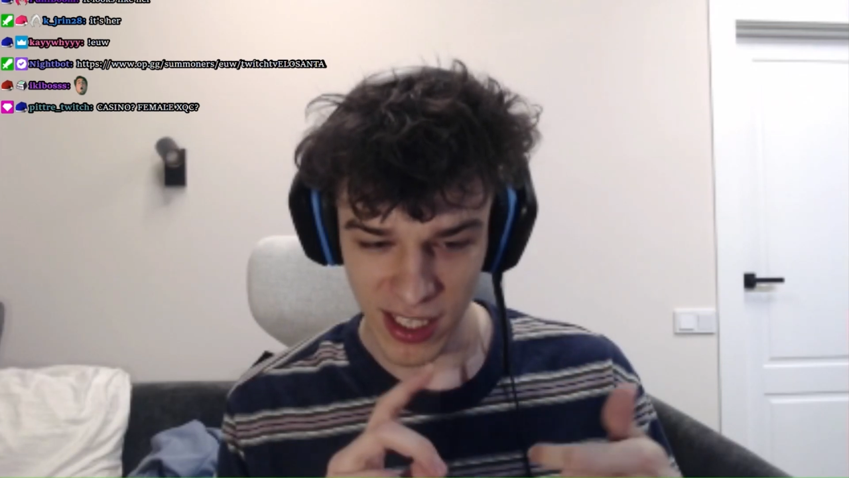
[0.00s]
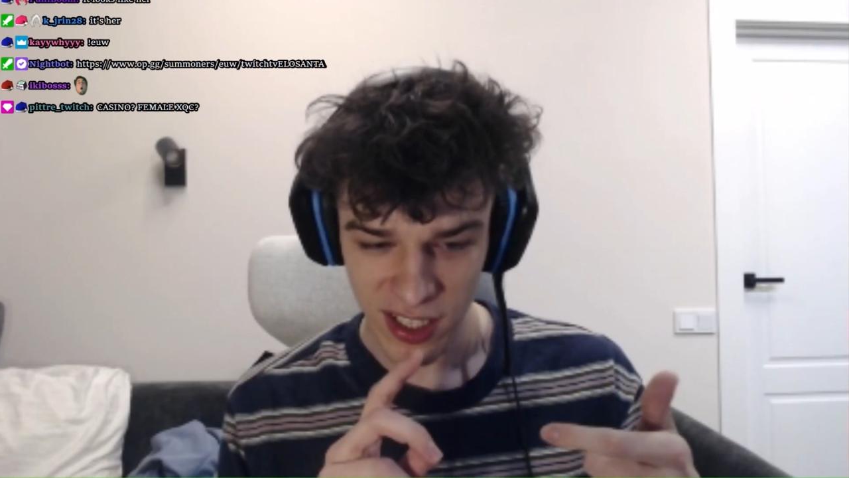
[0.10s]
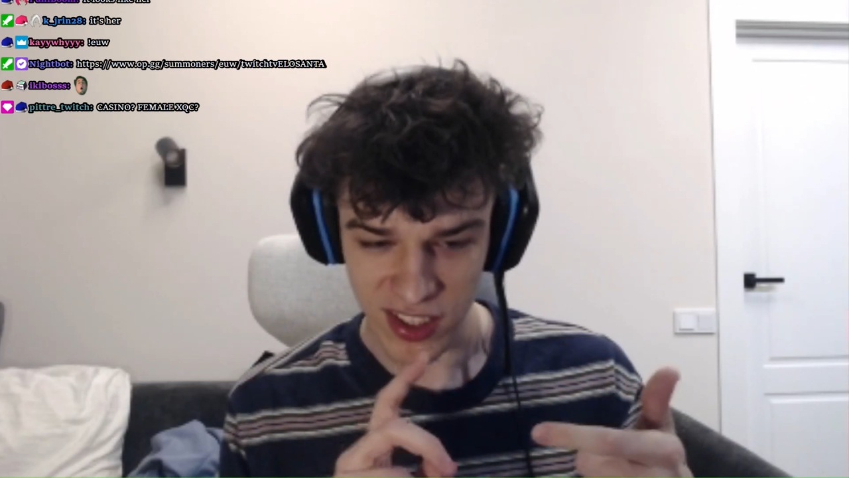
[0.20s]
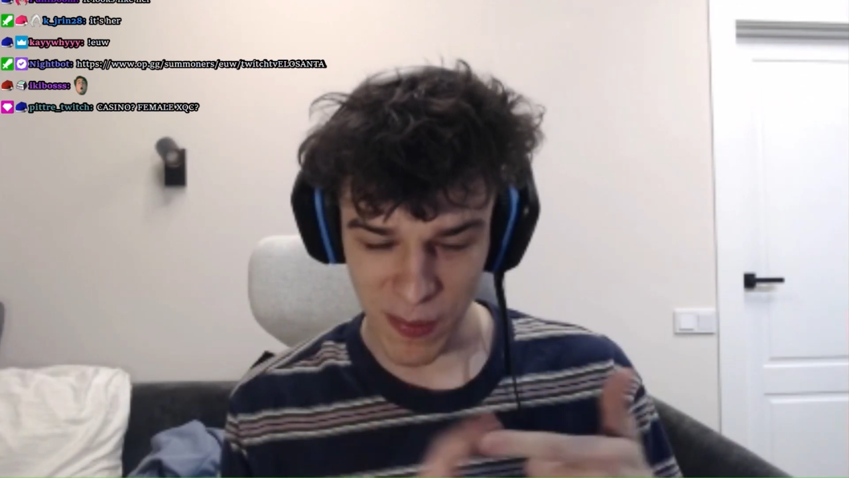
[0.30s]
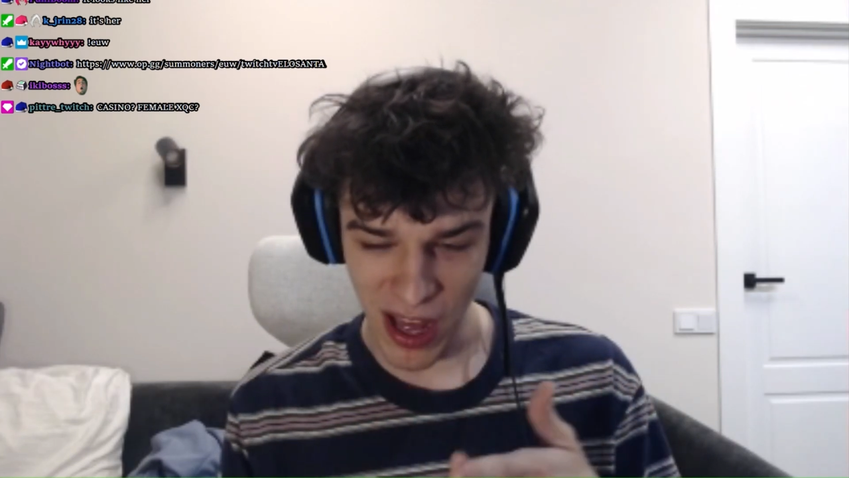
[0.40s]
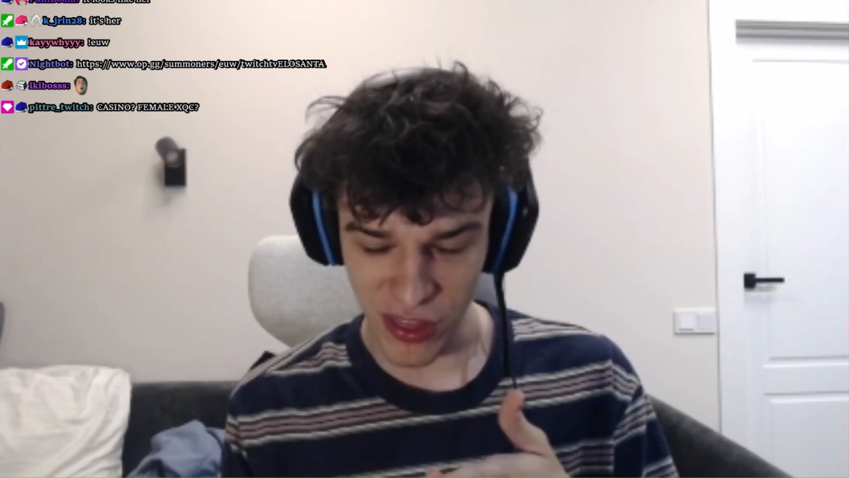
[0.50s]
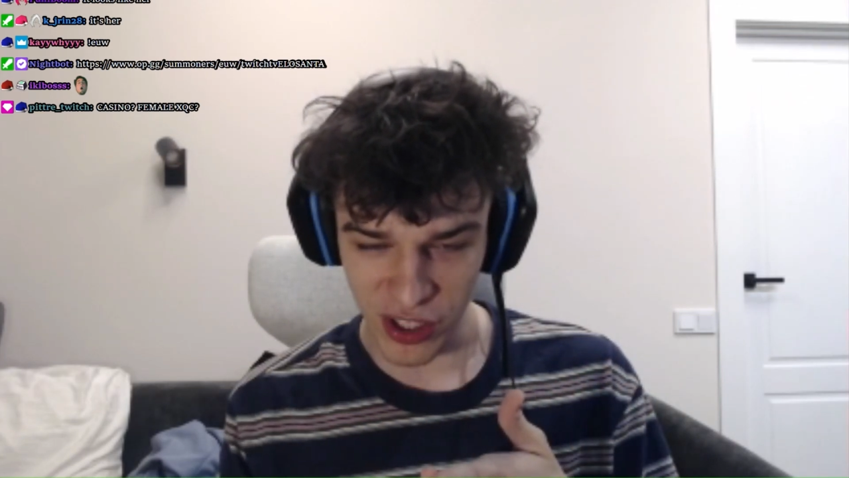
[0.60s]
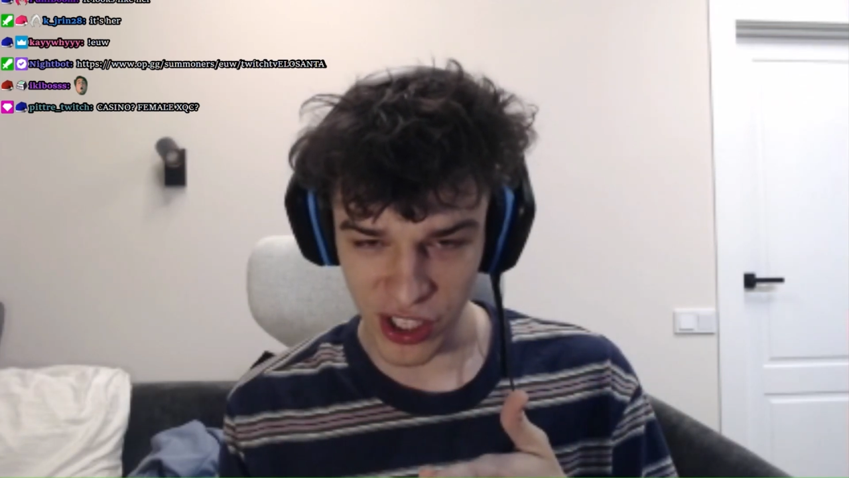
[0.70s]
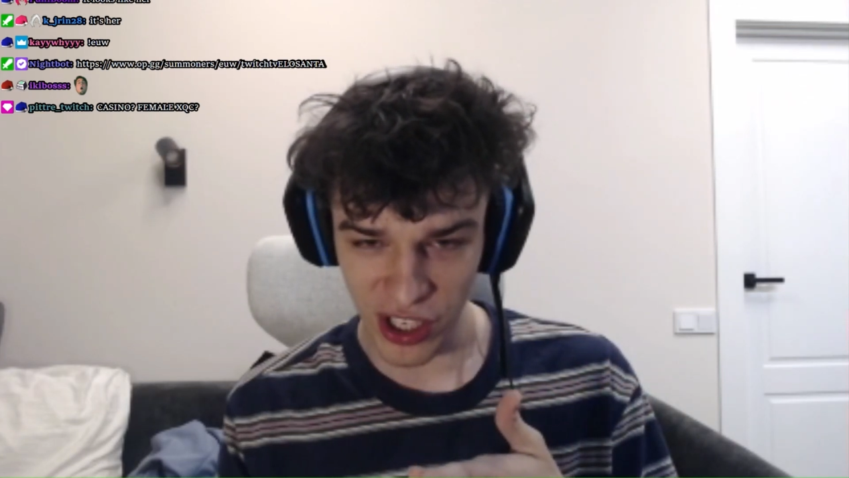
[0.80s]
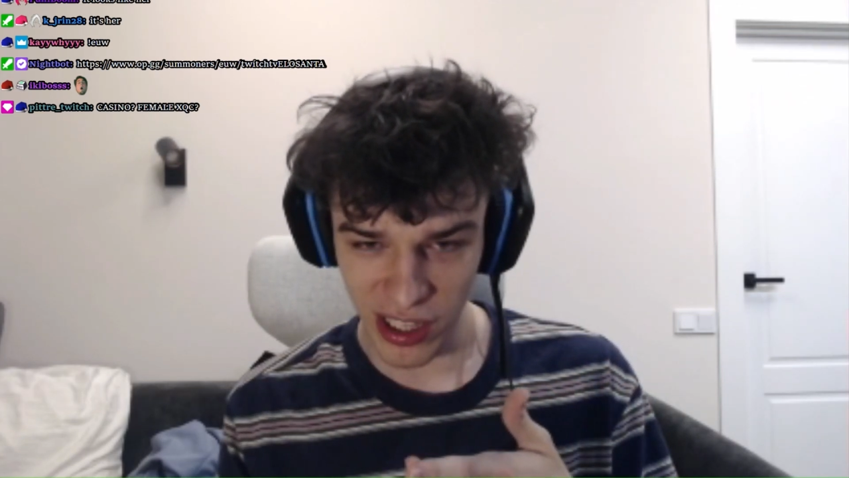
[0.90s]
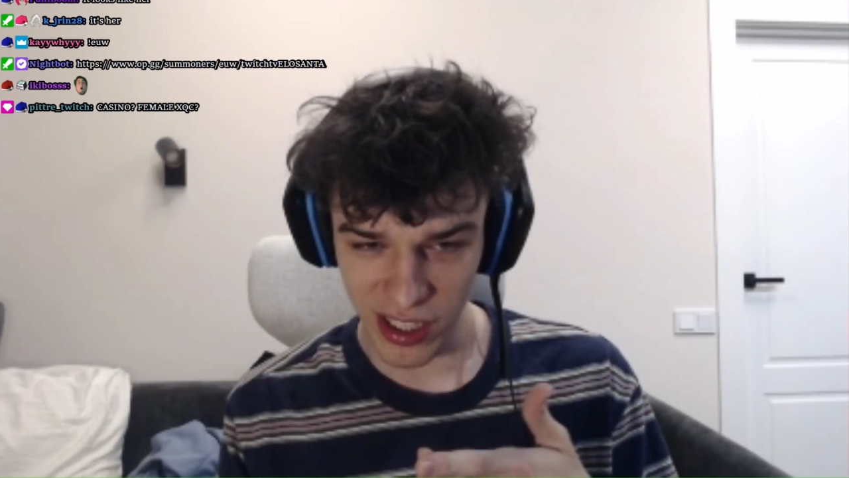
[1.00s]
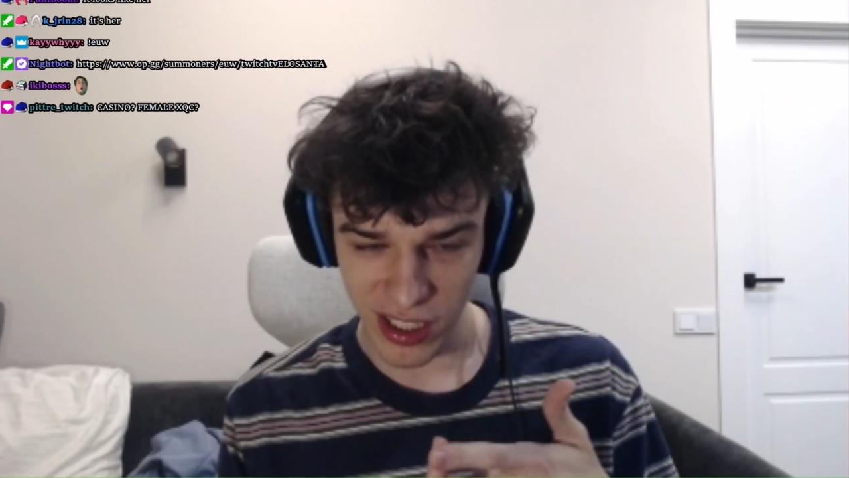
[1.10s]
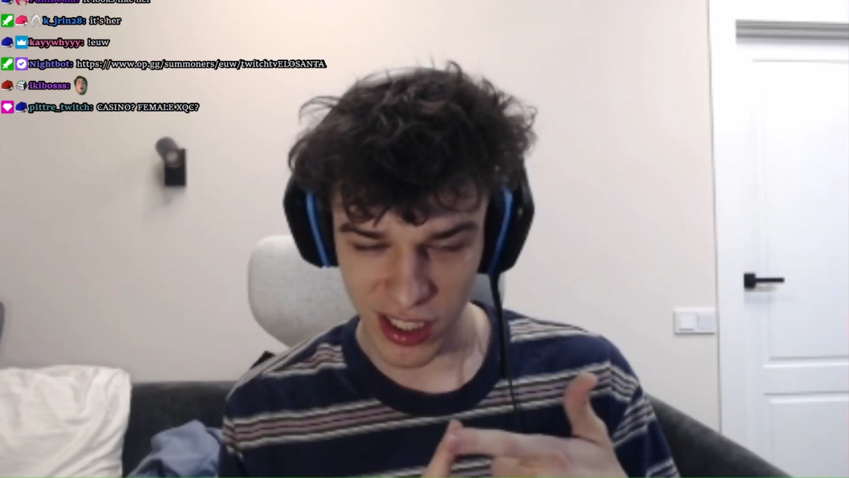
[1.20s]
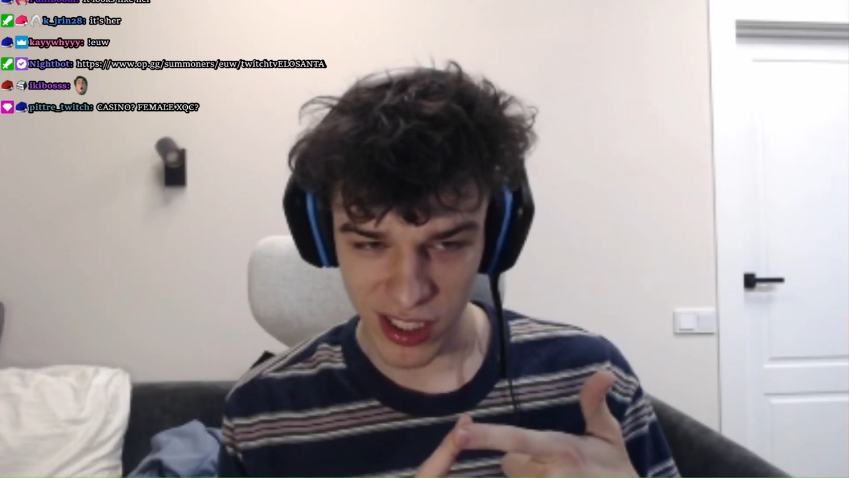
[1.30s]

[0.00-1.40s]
some other girl,